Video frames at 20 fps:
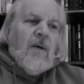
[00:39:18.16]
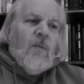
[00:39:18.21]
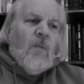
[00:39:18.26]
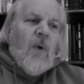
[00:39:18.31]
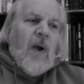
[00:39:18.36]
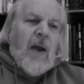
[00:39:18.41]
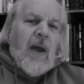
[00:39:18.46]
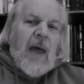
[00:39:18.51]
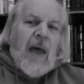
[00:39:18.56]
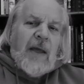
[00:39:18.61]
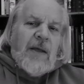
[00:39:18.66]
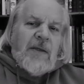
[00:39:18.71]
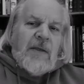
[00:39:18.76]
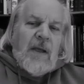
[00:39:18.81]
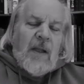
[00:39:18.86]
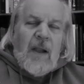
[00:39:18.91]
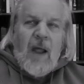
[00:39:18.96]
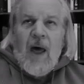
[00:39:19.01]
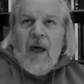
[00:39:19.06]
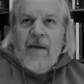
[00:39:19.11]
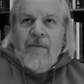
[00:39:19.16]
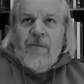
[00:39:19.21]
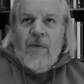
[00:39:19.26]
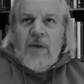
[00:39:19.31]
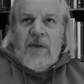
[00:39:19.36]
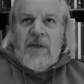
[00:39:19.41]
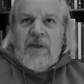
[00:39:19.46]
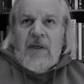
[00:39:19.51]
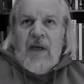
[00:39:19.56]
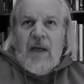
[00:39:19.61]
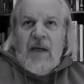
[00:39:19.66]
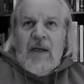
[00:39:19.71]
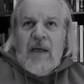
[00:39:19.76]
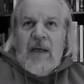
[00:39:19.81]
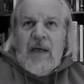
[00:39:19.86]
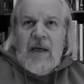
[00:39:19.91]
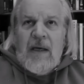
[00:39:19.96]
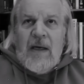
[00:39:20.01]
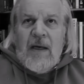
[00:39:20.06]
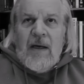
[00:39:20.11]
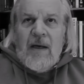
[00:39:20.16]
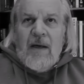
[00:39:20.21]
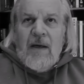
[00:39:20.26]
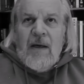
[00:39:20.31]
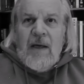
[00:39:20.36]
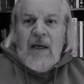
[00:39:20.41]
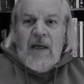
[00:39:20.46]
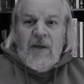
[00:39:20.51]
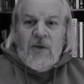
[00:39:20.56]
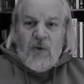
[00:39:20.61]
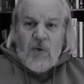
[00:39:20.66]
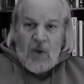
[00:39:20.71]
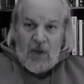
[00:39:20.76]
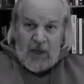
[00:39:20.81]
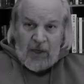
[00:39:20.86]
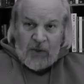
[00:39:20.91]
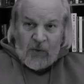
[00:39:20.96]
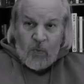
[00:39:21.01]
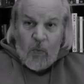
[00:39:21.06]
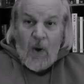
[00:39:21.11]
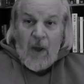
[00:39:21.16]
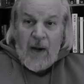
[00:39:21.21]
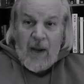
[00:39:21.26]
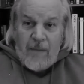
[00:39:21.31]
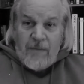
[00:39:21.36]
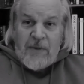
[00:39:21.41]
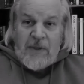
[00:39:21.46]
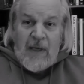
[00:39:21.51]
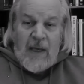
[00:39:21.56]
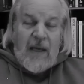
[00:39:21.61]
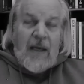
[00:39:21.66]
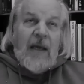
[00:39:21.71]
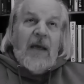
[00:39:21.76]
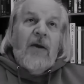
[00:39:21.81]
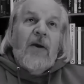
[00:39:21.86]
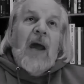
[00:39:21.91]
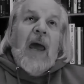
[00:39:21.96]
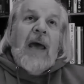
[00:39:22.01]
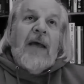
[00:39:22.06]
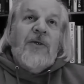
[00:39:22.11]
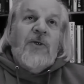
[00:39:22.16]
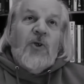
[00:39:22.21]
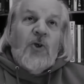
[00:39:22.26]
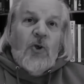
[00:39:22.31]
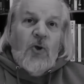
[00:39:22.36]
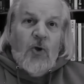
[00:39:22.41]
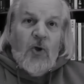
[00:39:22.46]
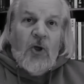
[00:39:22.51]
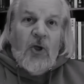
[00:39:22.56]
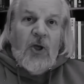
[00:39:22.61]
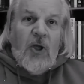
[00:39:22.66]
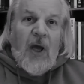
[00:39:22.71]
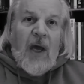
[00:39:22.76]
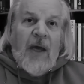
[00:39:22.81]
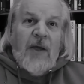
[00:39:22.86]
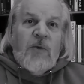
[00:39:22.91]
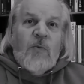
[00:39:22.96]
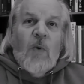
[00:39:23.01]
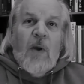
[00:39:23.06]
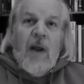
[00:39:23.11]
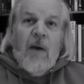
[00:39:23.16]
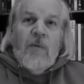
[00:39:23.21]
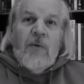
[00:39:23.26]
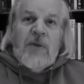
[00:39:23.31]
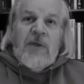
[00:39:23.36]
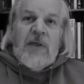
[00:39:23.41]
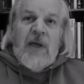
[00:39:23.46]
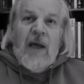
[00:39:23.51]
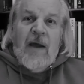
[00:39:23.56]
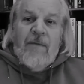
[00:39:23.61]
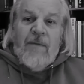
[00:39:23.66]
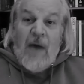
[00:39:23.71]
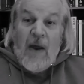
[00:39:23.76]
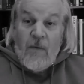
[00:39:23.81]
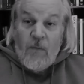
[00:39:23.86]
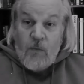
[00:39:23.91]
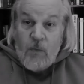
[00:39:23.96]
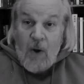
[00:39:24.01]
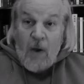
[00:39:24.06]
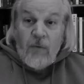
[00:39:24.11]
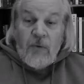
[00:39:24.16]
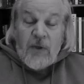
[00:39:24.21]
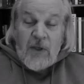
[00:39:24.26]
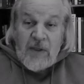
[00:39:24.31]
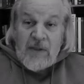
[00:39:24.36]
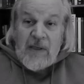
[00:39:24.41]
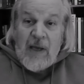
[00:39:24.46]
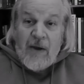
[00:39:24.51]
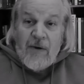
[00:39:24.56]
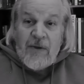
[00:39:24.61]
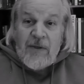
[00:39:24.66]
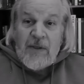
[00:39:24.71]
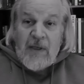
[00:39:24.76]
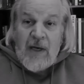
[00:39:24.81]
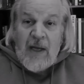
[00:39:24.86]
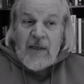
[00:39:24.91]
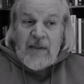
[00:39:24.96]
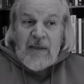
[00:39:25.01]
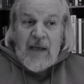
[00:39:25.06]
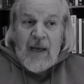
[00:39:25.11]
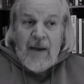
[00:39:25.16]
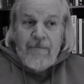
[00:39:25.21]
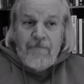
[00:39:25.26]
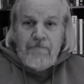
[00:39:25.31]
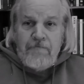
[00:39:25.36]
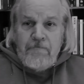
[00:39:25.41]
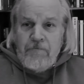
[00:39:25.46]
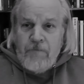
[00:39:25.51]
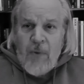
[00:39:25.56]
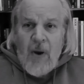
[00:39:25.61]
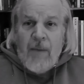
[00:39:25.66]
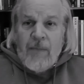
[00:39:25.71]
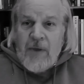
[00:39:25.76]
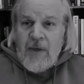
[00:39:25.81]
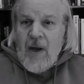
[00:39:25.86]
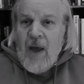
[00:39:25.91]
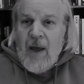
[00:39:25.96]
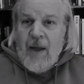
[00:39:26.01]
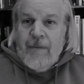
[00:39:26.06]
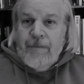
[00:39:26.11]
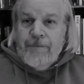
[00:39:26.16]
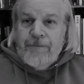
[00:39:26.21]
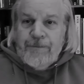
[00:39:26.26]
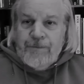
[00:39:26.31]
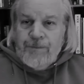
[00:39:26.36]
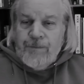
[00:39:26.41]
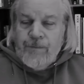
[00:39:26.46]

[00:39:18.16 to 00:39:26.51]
Whereas a lot of what's said here is what I'm saying here as good as what I would say if I wrote this out as an essay? Probably not.